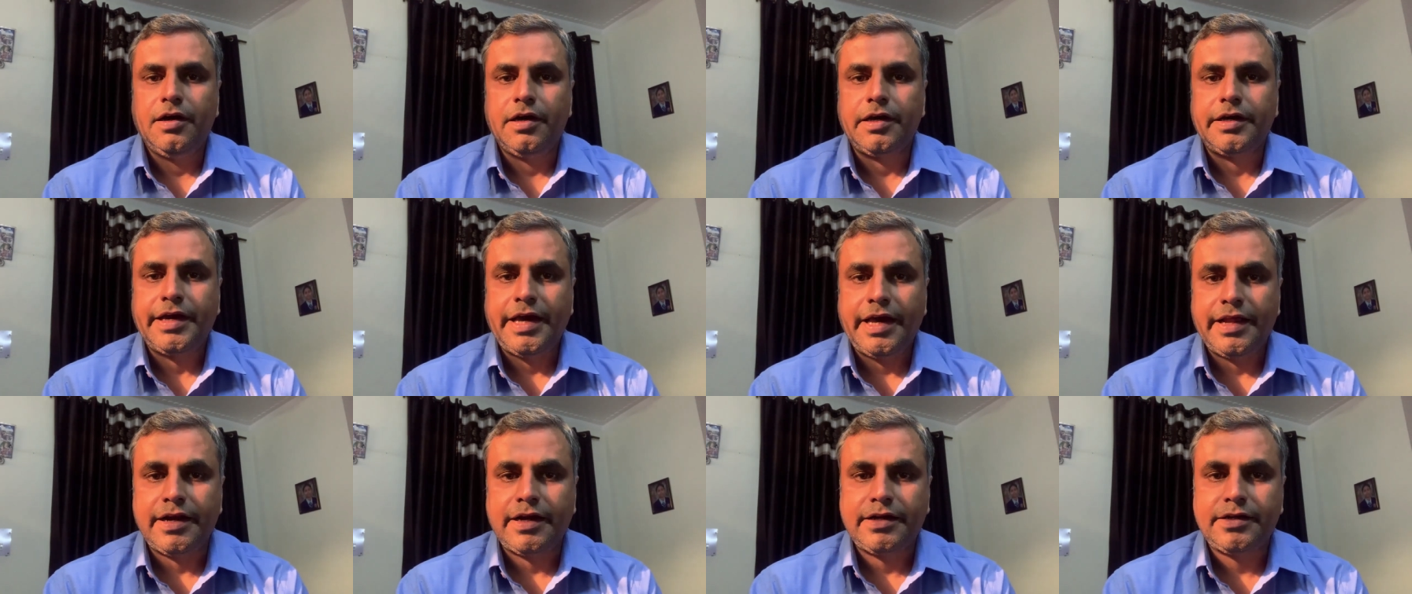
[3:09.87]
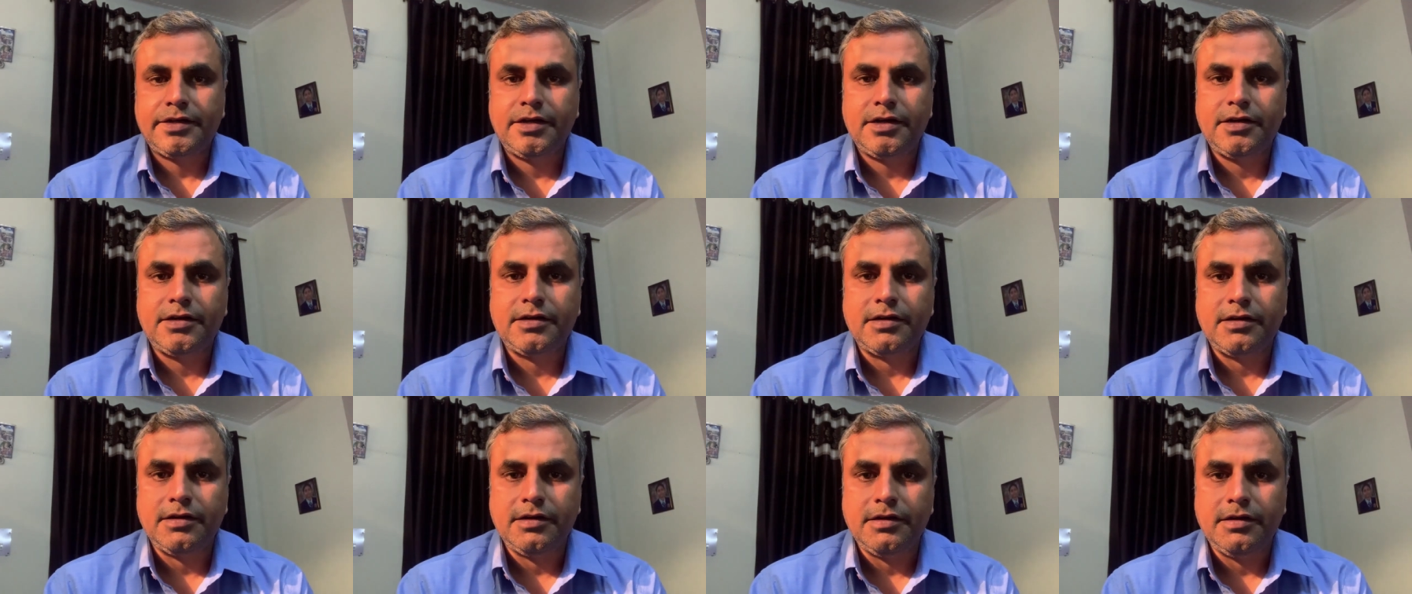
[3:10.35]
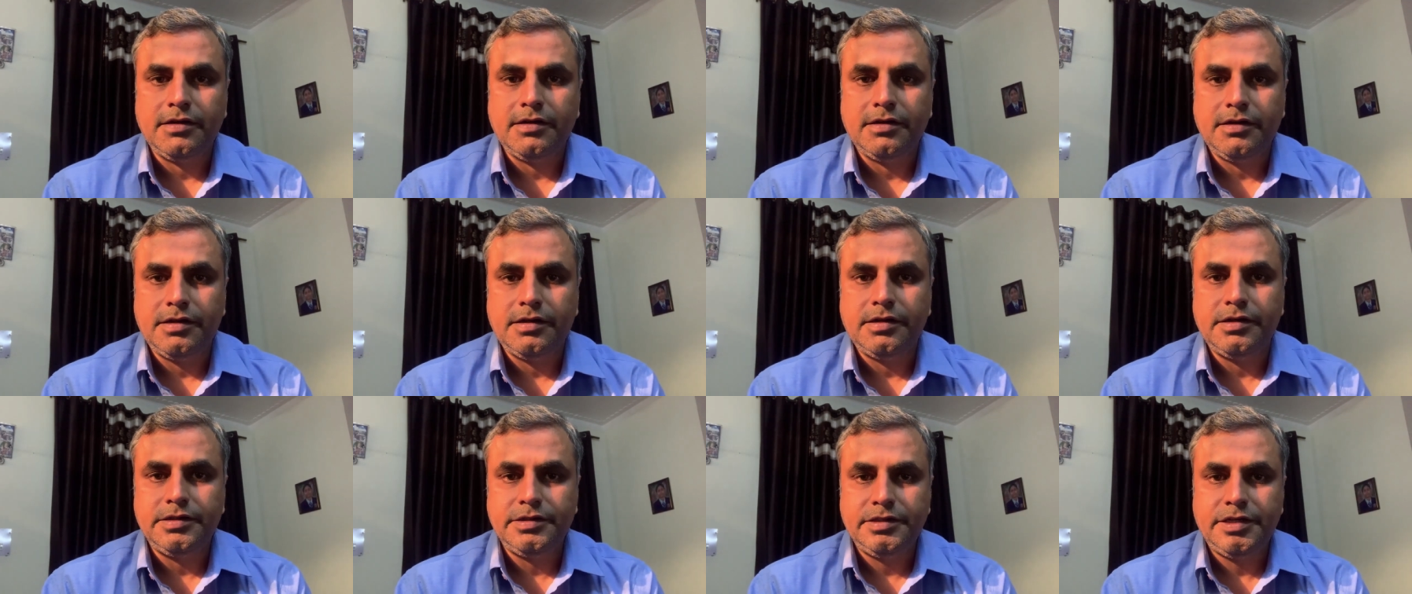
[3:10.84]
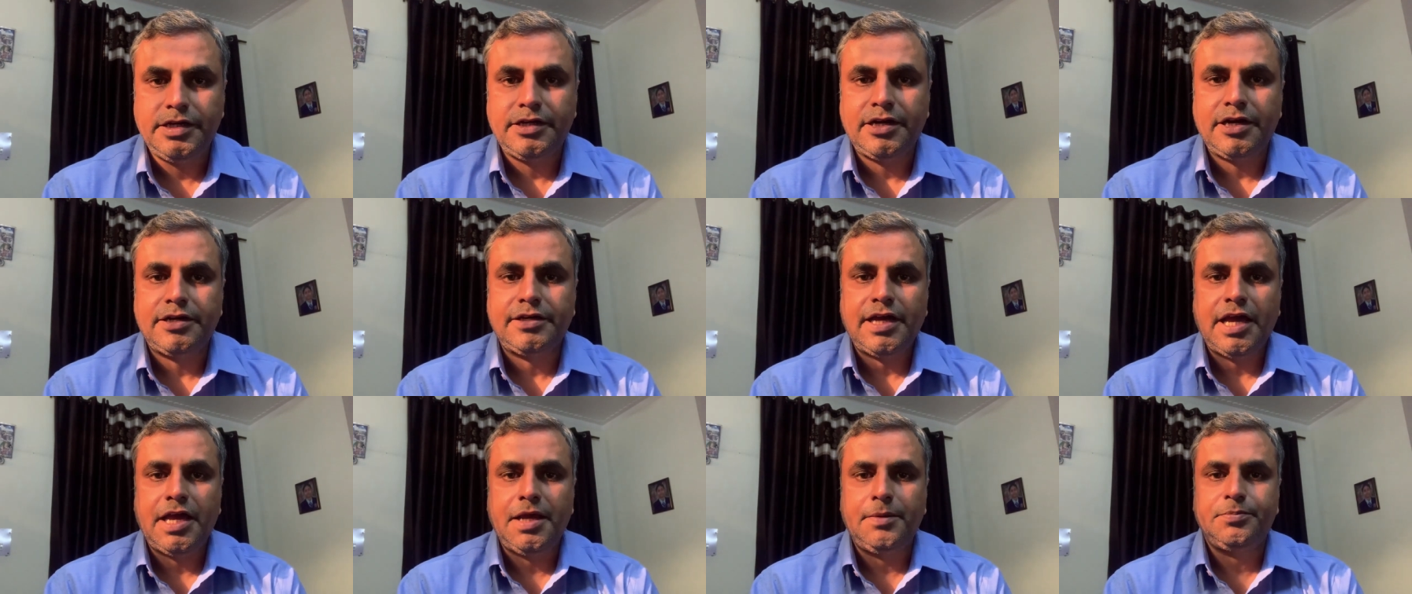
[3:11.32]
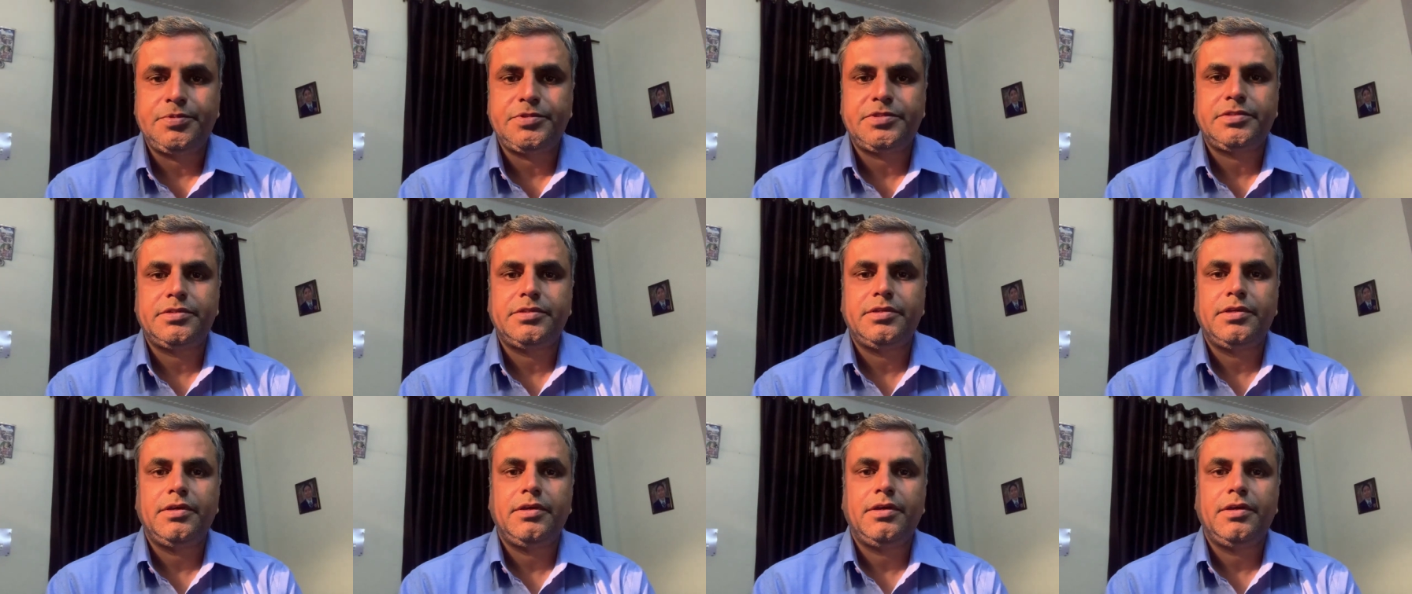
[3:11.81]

character data types,